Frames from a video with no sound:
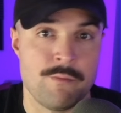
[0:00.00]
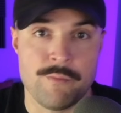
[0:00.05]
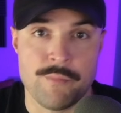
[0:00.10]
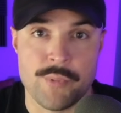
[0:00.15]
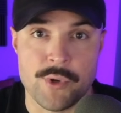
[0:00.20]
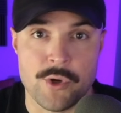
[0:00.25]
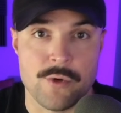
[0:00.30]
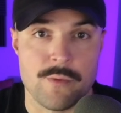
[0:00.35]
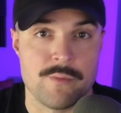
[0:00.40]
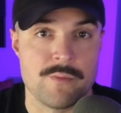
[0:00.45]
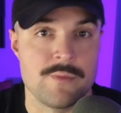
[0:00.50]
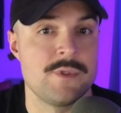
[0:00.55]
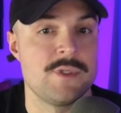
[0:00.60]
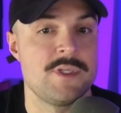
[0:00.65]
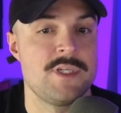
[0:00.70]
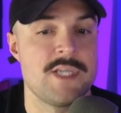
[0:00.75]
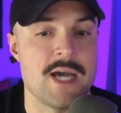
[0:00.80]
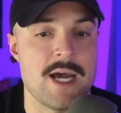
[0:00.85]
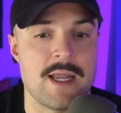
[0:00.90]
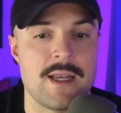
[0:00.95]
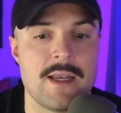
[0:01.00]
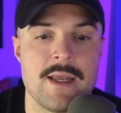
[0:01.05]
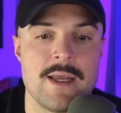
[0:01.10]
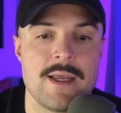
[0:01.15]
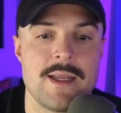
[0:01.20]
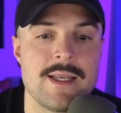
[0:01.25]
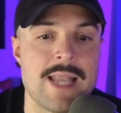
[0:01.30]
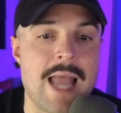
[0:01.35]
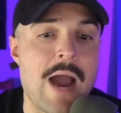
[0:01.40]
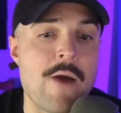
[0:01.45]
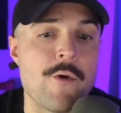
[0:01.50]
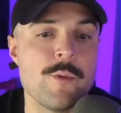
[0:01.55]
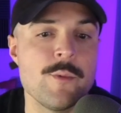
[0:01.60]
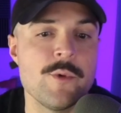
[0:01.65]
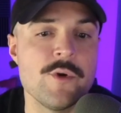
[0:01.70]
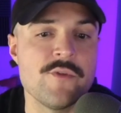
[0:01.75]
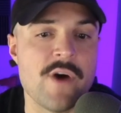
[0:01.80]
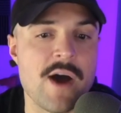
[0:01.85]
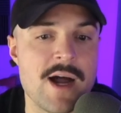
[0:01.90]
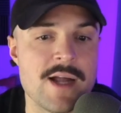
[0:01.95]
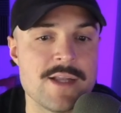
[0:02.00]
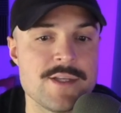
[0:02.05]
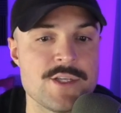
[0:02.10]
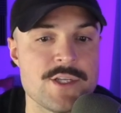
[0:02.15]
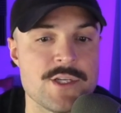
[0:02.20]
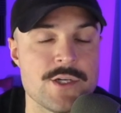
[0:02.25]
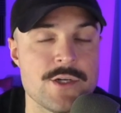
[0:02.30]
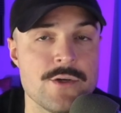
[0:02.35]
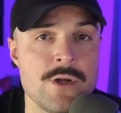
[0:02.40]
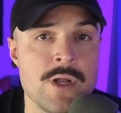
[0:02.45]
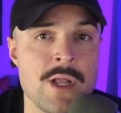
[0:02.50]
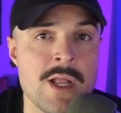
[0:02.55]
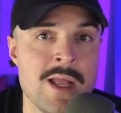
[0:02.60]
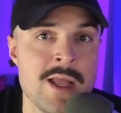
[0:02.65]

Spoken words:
Boom, done. Now we move on to